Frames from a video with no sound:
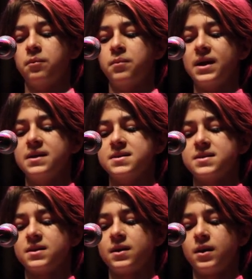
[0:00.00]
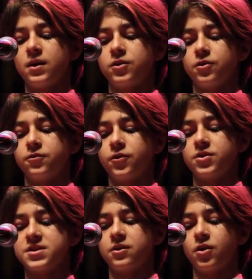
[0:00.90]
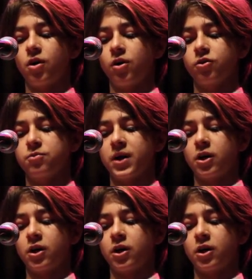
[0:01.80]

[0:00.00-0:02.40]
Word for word: peace, the first in the heart of my